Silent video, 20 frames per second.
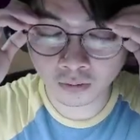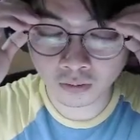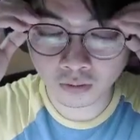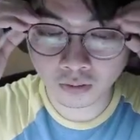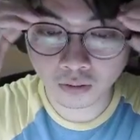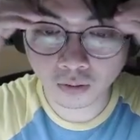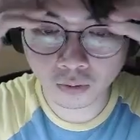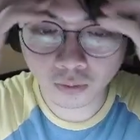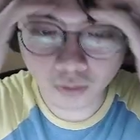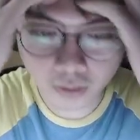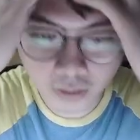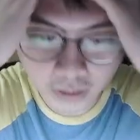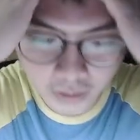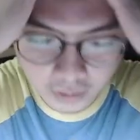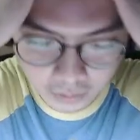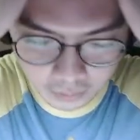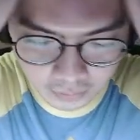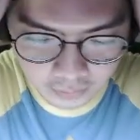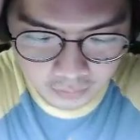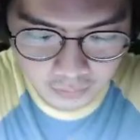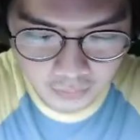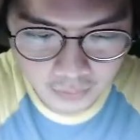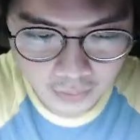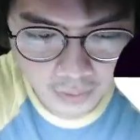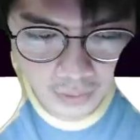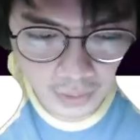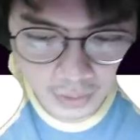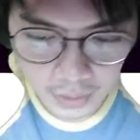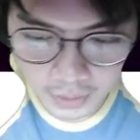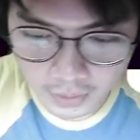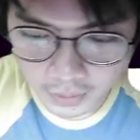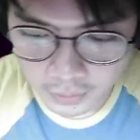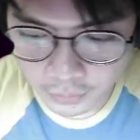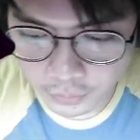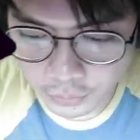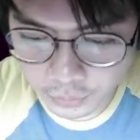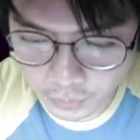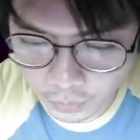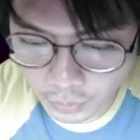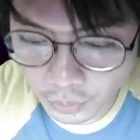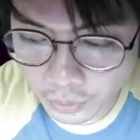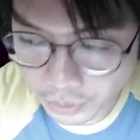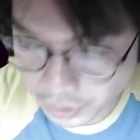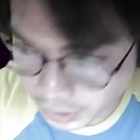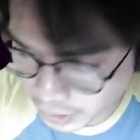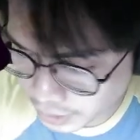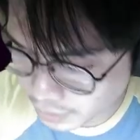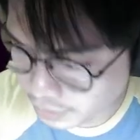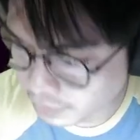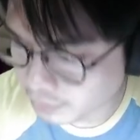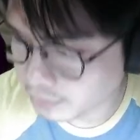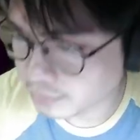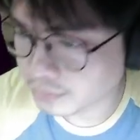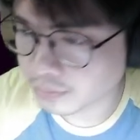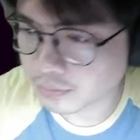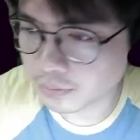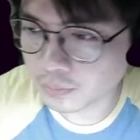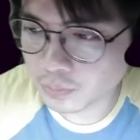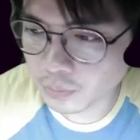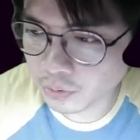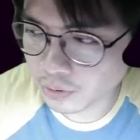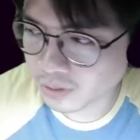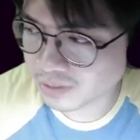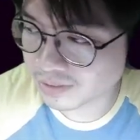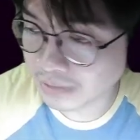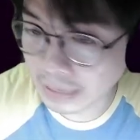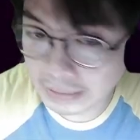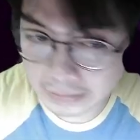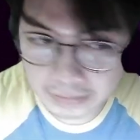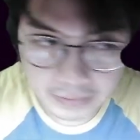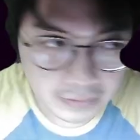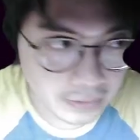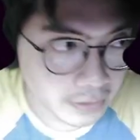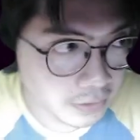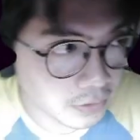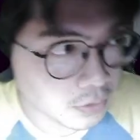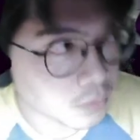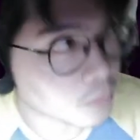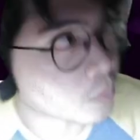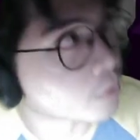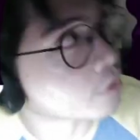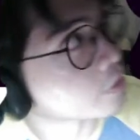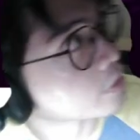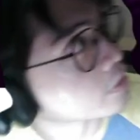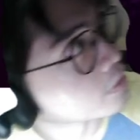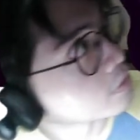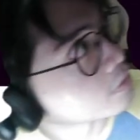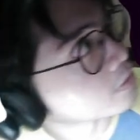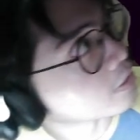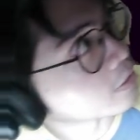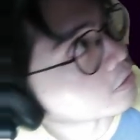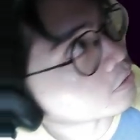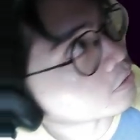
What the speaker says: Okay. Good morning. Good morning. Technically, it's morning. It's like